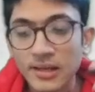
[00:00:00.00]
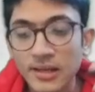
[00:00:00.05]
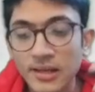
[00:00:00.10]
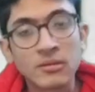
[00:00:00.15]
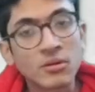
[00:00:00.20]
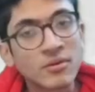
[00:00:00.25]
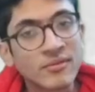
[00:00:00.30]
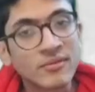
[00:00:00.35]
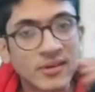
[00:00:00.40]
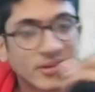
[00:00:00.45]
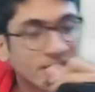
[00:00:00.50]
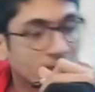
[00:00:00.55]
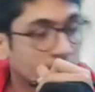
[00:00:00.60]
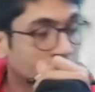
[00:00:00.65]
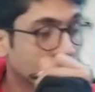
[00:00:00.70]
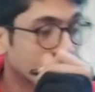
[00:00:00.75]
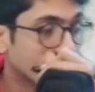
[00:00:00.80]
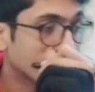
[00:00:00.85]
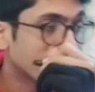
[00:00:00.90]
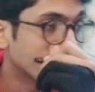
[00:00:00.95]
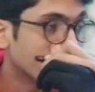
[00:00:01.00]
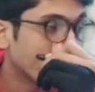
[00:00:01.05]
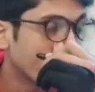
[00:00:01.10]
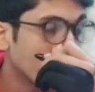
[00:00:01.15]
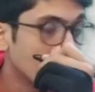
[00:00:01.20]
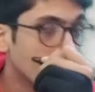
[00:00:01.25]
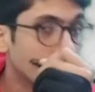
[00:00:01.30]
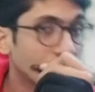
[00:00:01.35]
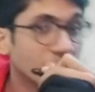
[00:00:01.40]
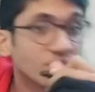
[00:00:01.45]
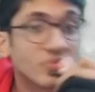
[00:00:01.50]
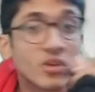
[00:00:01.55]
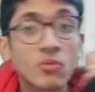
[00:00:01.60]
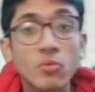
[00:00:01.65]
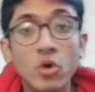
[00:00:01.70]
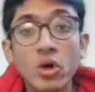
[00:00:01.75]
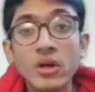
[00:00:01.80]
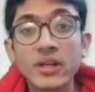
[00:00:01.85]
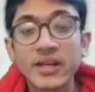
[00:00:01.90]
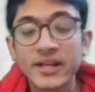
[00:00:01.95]
So first let's understand
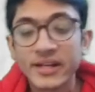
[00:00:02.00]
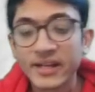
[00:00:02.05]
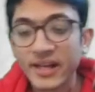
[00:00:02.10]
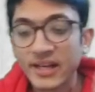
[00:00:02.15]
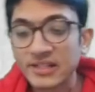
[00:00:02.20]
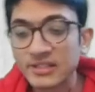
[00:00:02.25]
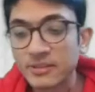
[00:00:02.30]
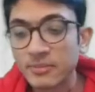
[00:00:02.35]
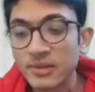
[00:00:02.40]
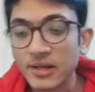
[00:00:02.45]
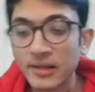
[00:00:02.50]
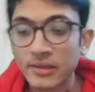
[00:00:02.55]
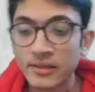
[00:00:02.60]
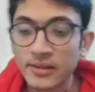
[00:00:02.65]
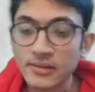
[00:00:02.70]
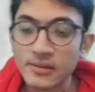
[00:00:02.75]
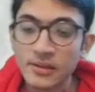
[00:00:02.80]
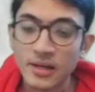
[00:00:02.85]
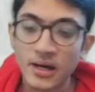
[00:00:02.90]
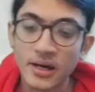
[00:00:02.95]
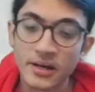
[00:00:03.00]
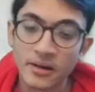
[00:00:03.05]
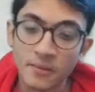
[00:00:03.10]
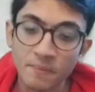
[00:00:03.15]
what intangible assets are.